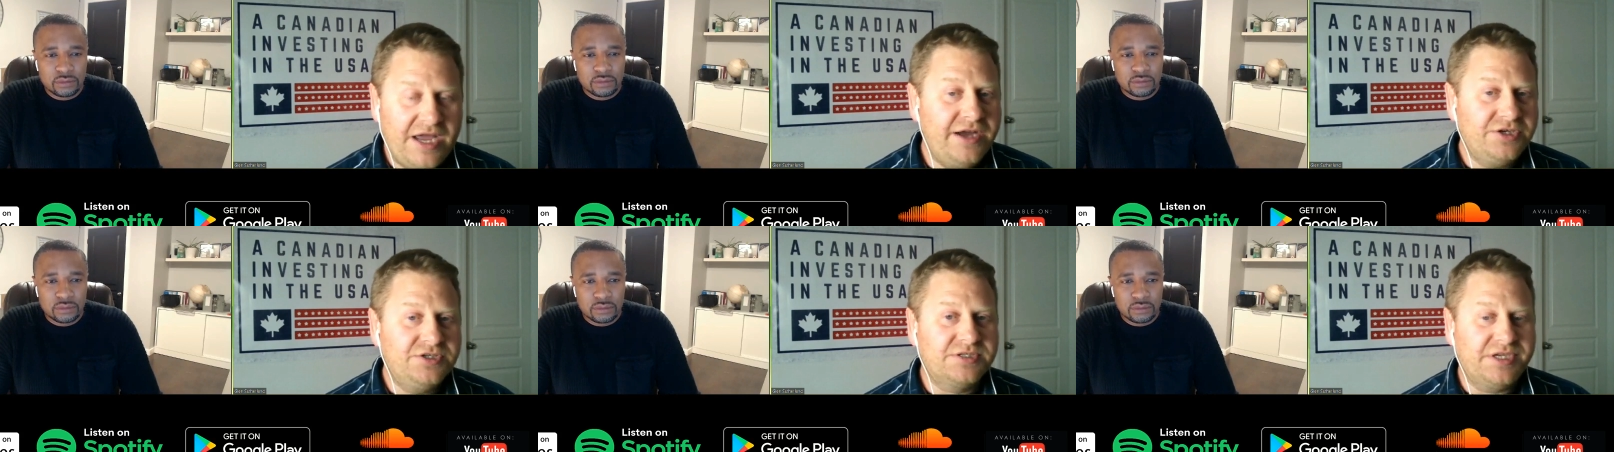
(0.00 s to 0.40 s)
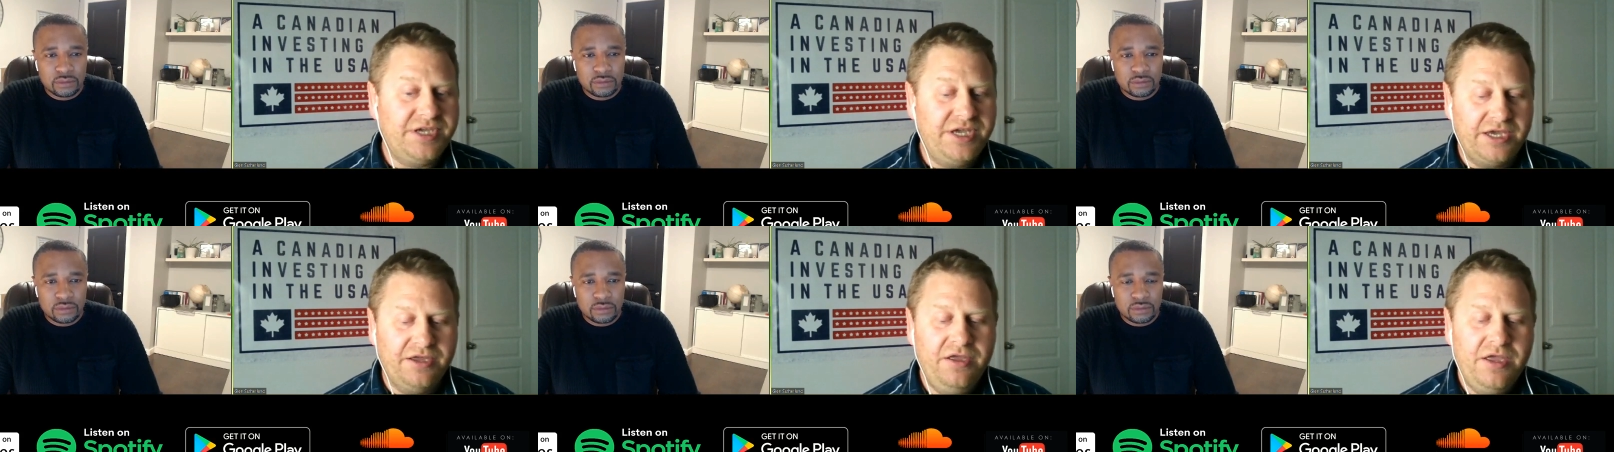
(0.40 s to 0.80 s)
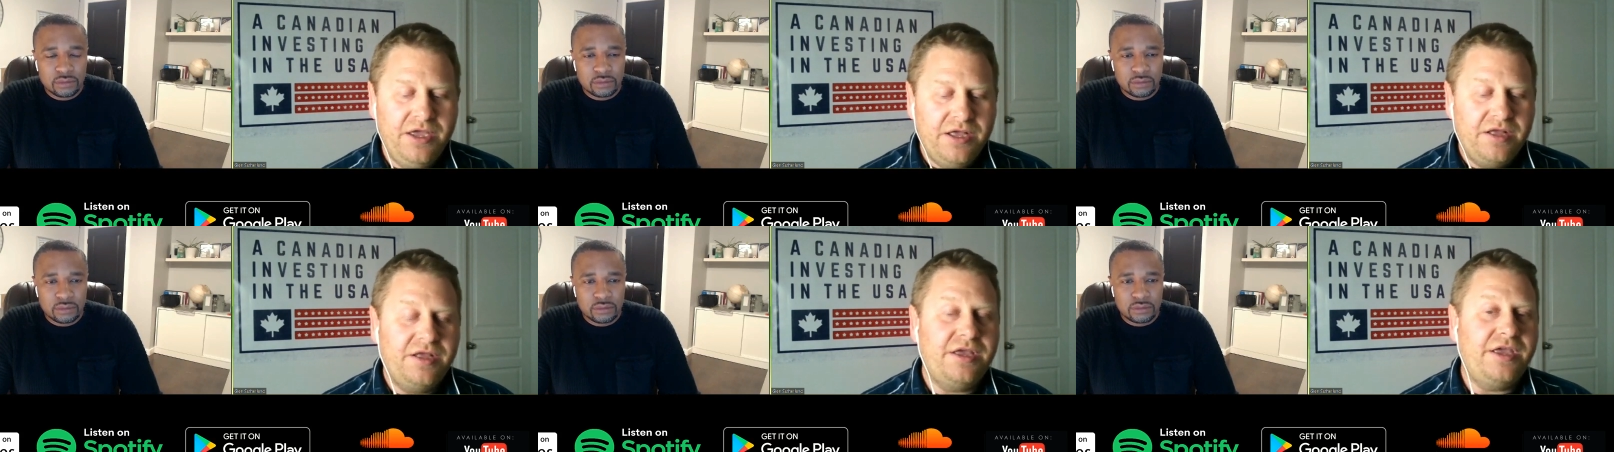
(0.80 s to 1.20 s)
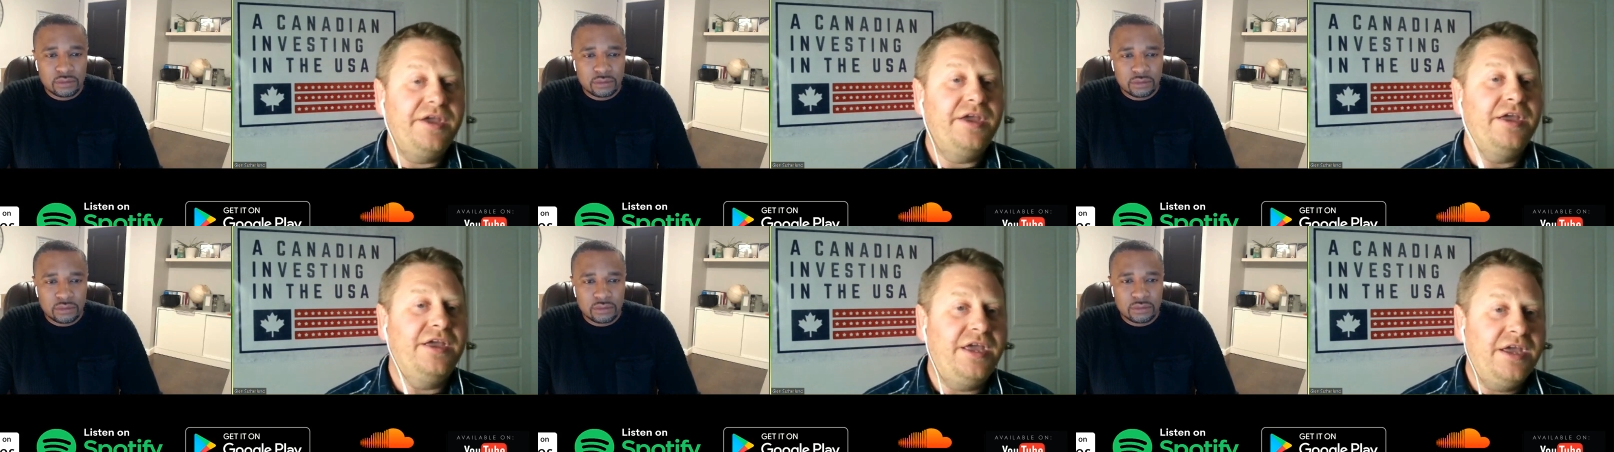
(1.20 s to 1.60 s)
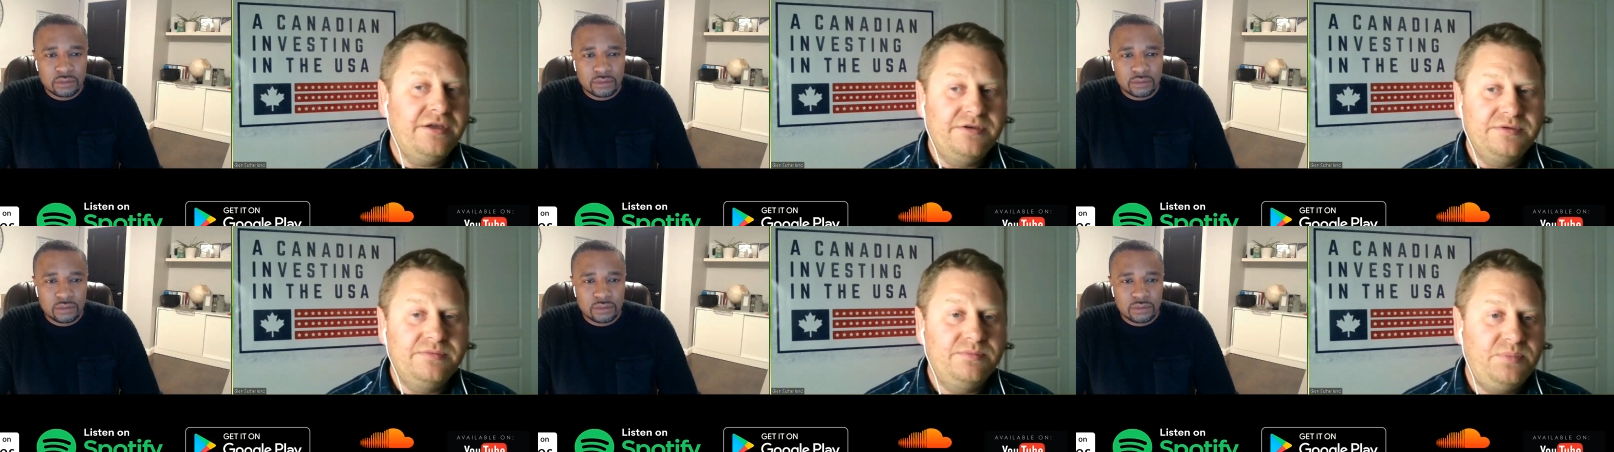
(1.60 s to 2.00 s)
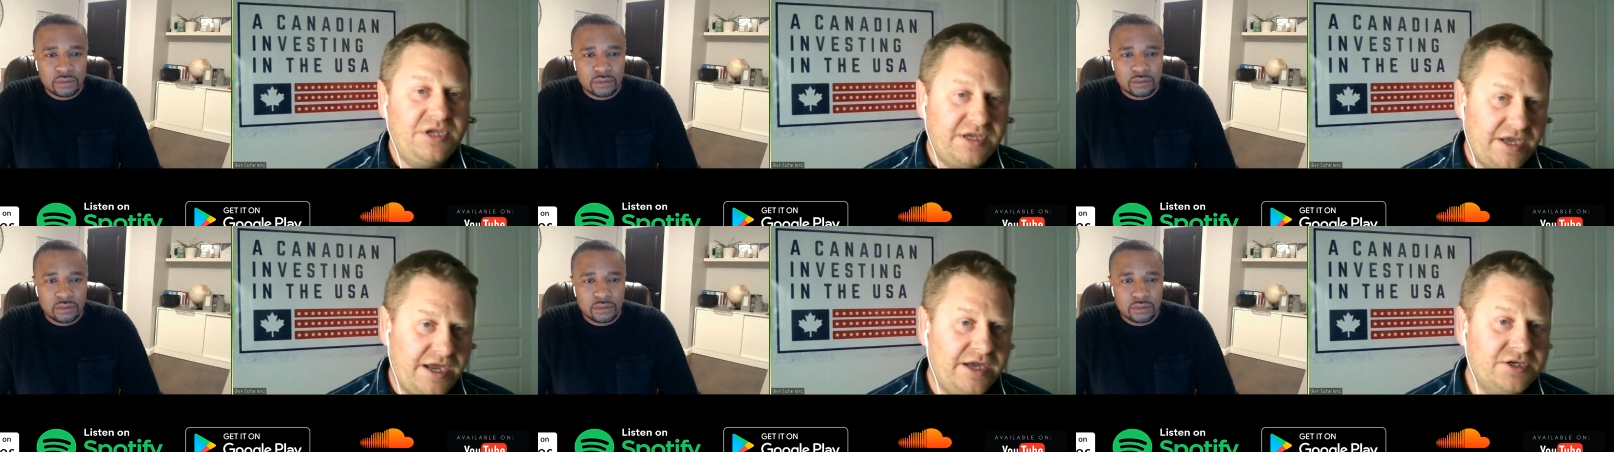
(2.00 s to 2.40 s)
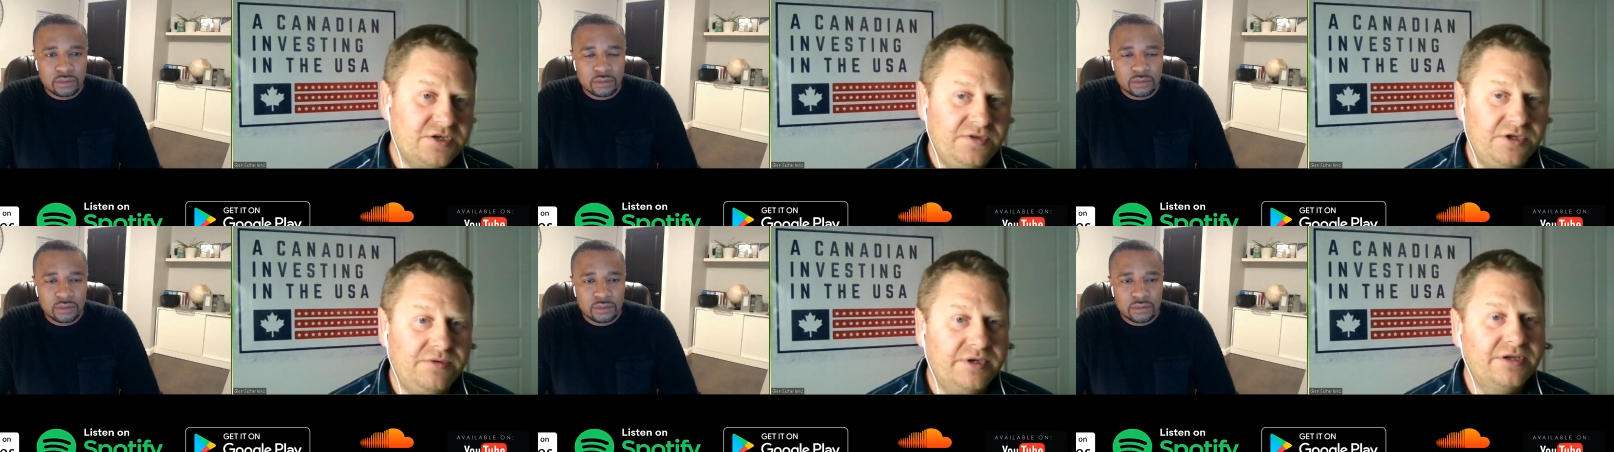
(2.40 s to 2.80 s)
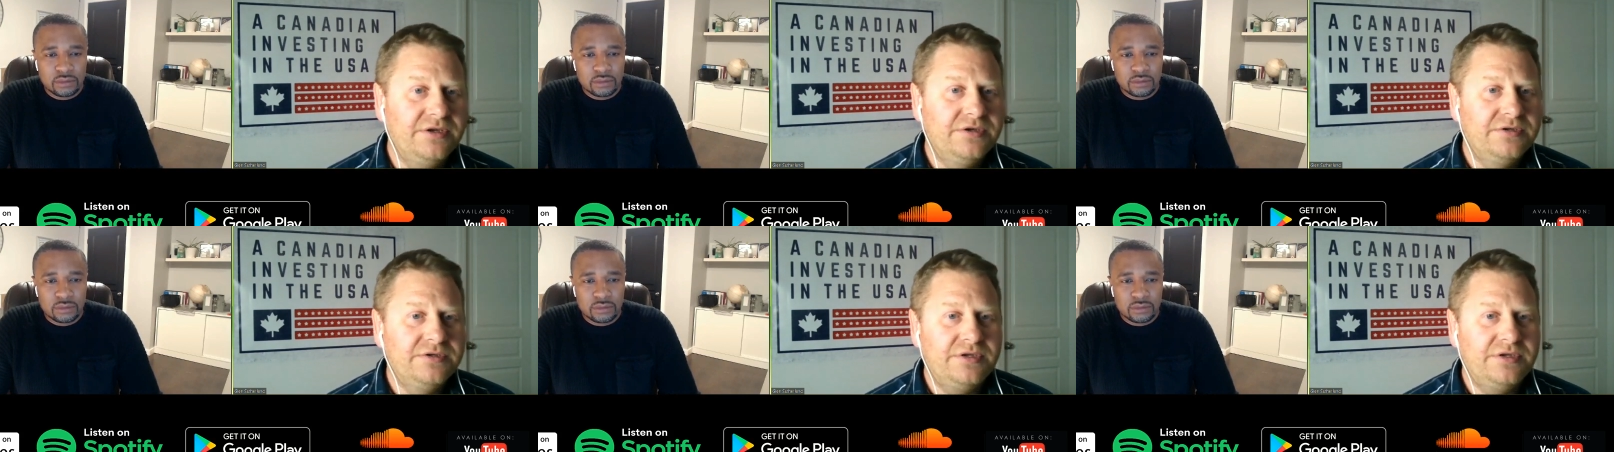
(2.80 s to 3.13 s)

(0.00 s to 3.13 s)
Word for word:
Speaker 1: cash is king. And be cash flowing.